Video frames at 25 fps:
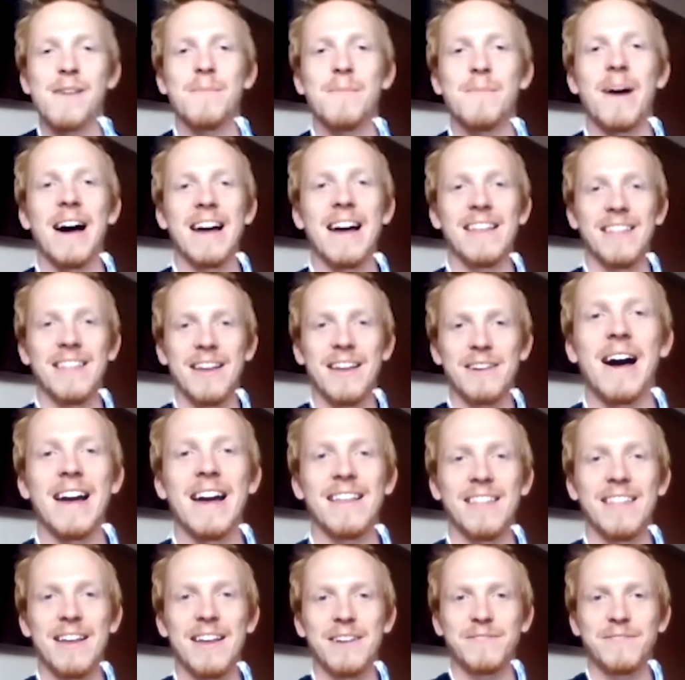Um, I
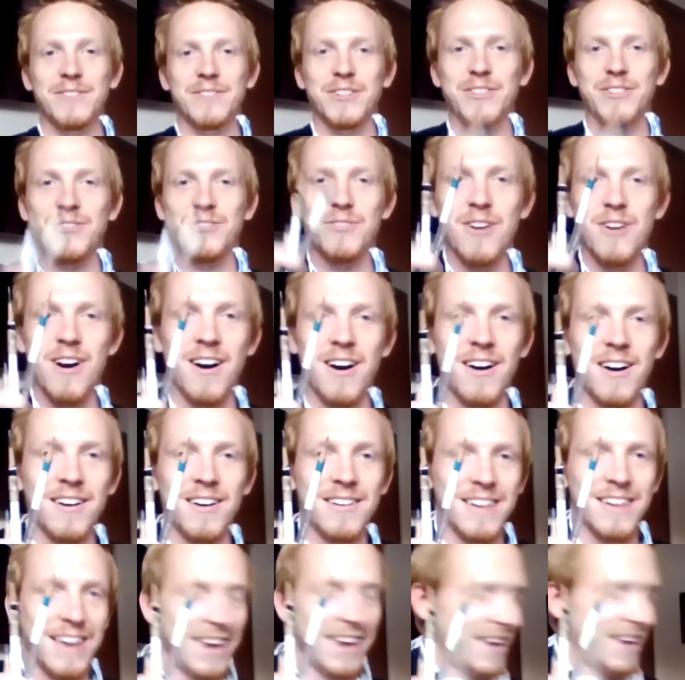love to
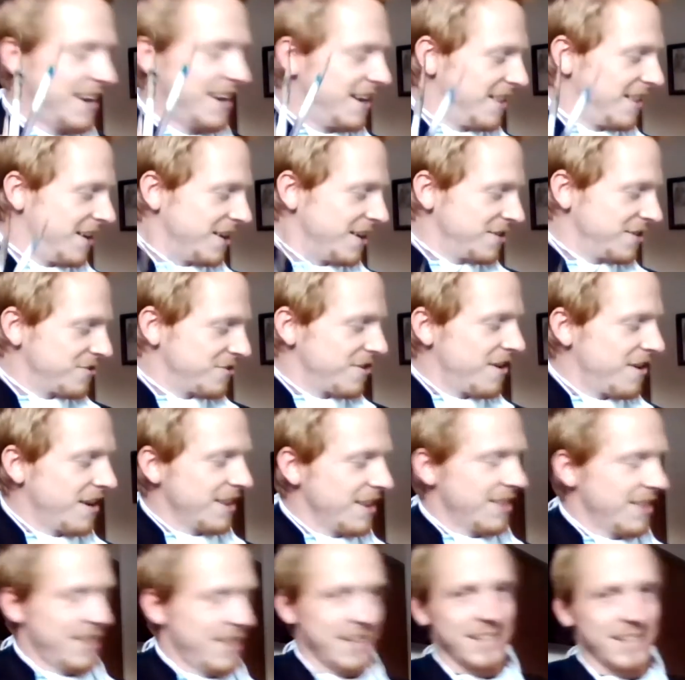draw and I like
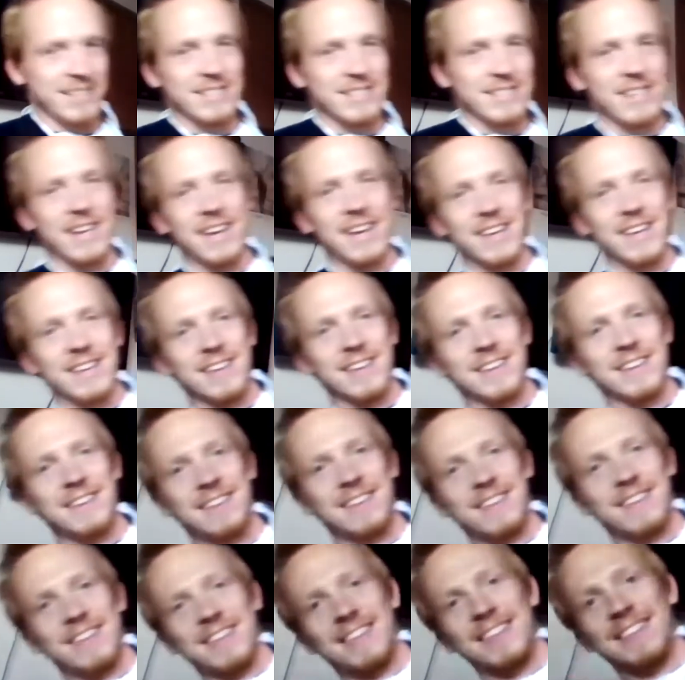drawing things like
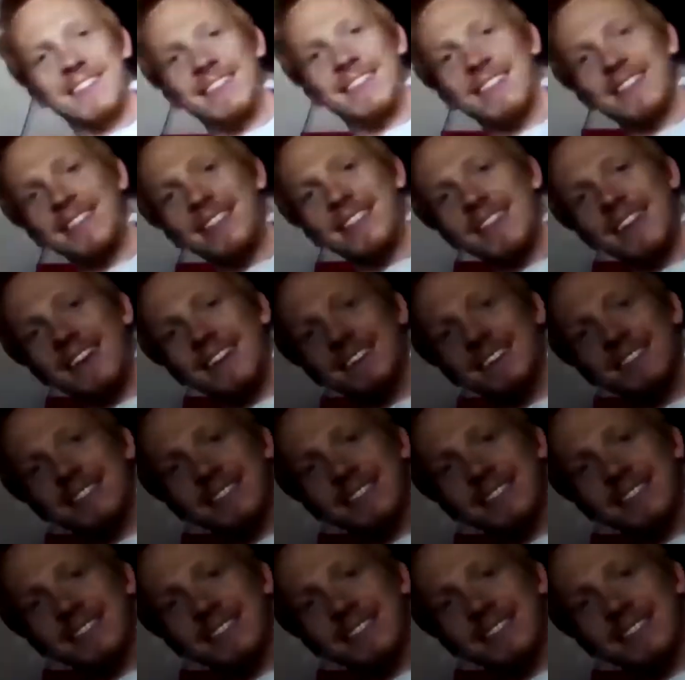this.